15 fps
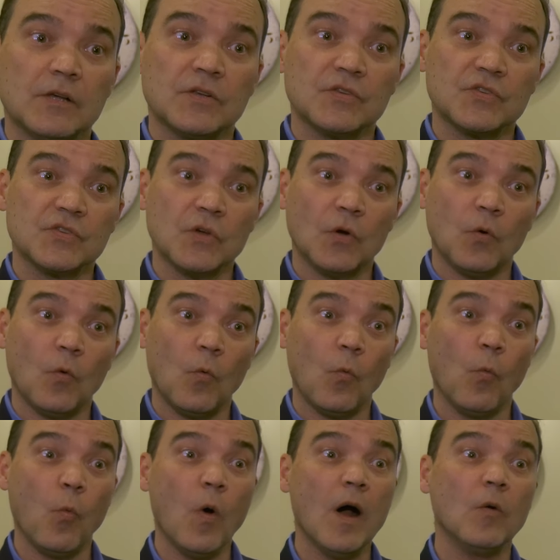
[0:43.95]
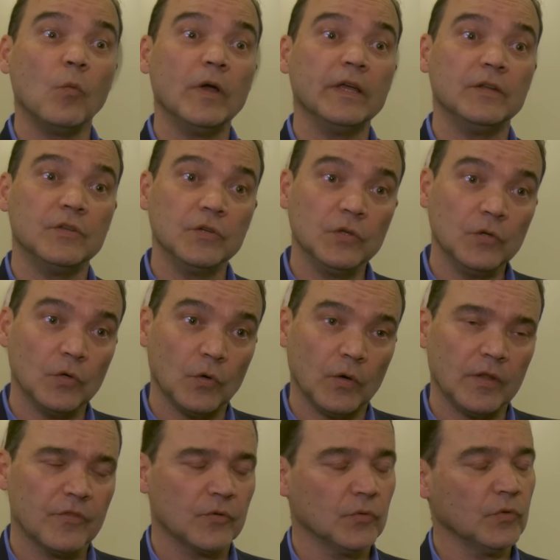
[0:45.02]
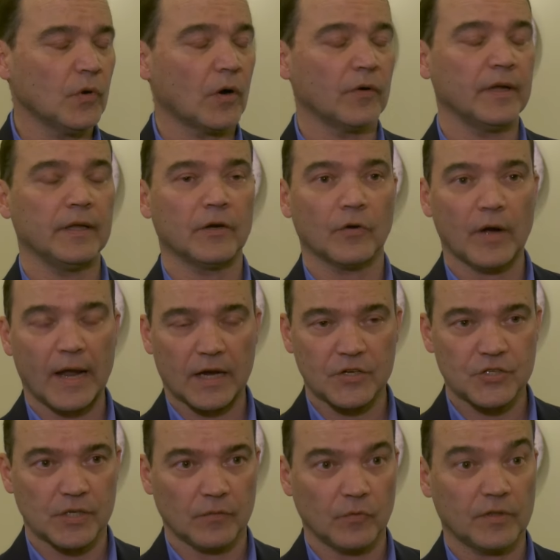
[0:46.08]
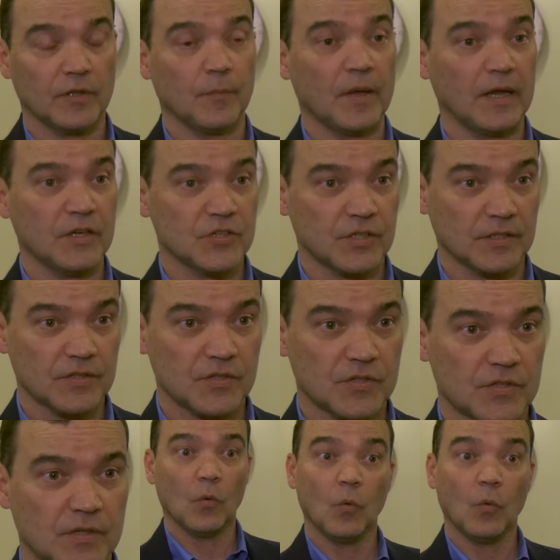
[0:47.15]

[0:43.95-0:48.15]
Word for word: So what we do through our interaction with the patients,